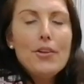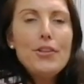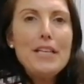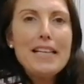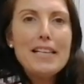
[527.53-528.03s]

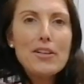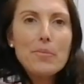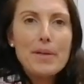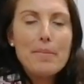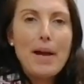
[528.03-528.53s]
Think a
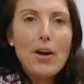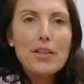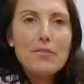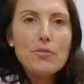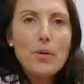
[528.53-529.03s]
little bit about
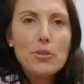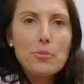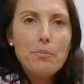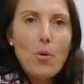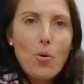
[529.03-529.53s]
it. If you want
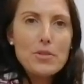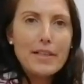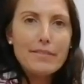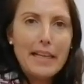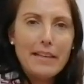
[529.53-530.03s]
to pause
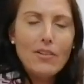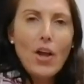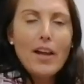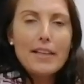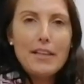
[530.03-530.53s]
and then
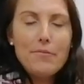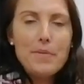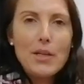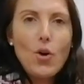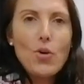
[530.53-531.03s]
give
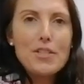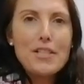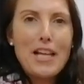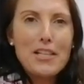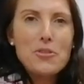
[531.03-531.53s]
me an
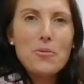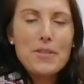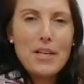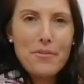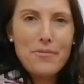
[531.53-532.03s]
answer, that's
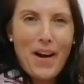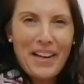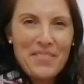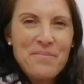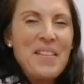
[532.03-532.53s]
also
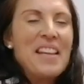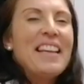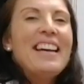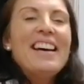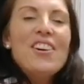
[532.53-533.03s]
fine.
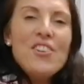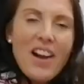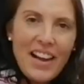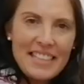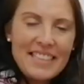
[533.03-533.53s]

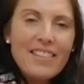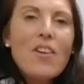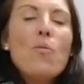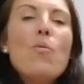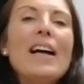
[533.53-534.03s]
Right,
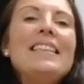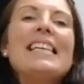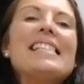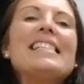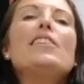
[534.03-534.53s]
what
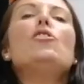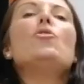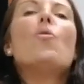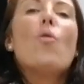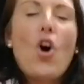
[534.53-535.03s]
does the
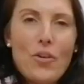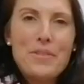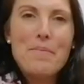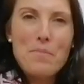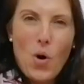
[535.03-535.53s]
law
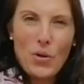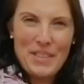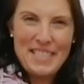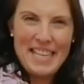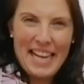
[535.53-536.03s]
of
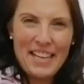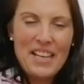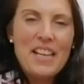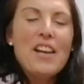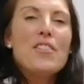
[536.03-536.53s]
demand say?
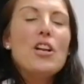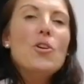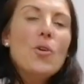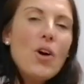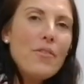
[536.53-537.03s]

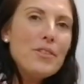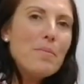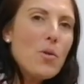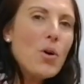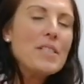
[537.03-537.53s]
The law of
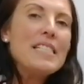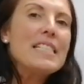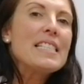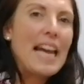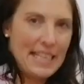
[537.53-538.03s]
demand
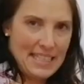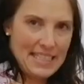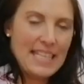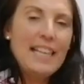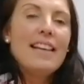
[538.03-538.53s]

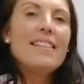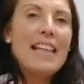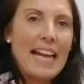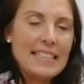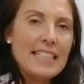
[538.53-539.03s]
states
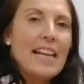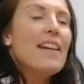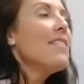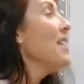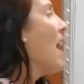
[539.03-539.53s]
that
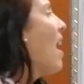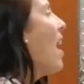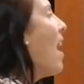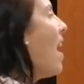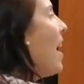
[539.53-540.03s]
the
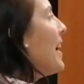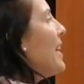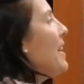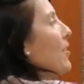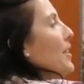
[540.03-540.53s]

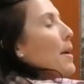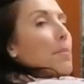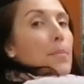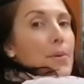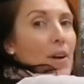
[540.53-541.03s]
higher
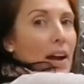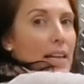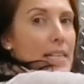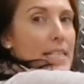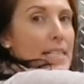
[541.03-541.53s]
the
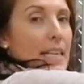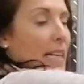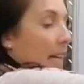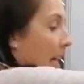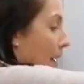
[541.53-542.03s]
price,
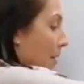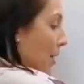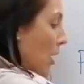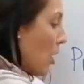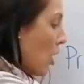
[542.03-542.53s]

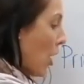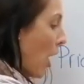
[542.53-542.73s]
the